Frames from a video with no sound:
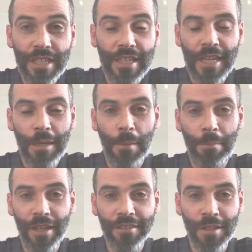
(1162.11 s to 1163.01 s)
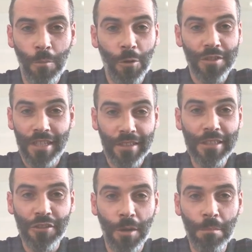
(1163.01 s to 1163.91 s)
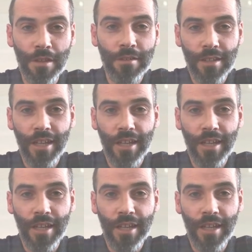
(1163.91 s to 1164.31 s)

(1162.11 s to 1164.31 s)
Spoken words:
be the type of person that wants to lead something.